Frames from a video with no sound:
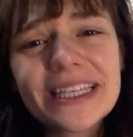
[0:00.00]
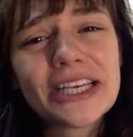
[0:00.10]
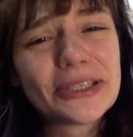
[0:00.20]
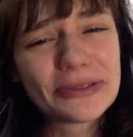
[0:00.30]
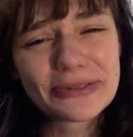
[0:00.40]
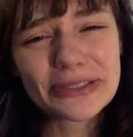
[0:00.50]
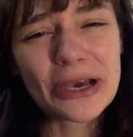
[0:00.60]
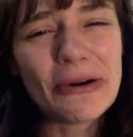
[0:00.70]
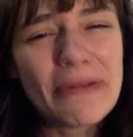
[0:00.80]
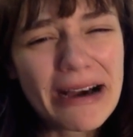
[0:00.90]
Thank you
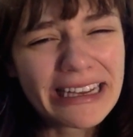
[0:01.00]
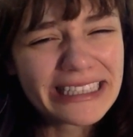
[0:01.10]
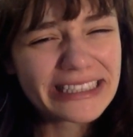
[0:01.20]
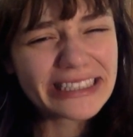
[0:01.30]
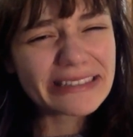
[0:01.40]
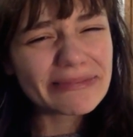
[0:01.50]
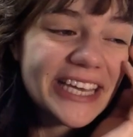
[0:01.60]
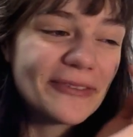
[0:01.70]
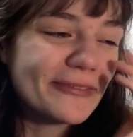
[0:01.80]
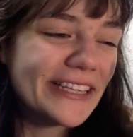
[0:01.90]
so much.
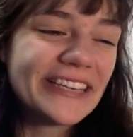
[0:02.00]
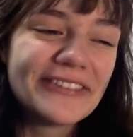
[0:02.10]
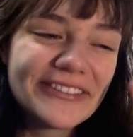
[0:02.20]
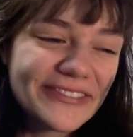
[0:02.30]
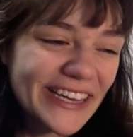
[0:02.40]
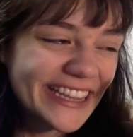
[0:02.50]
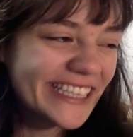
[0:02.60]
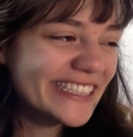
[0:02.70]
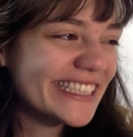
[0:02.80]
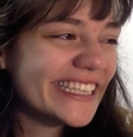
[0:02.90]
I can't believe I
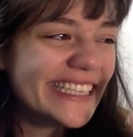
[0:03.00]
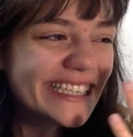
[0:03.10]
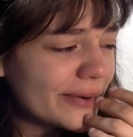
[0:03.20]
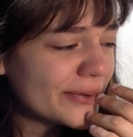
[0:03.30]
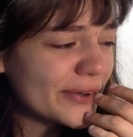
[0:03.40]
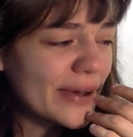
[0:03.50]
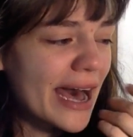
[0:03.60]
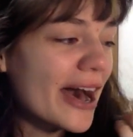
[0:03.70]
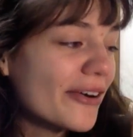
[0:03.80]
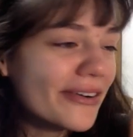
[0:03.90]
finally did it. I don't
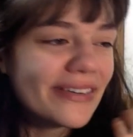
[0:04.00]
know how.